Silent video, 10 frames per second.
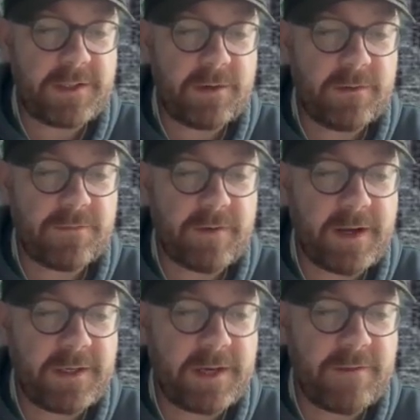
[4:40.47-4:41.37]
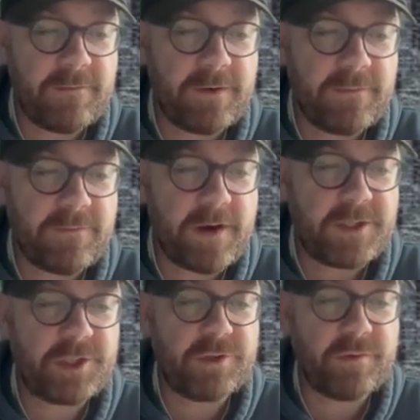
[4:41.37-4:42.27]
an old friend in every
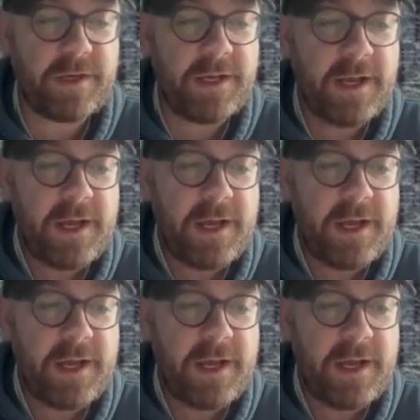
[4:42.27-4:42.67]
fresh tree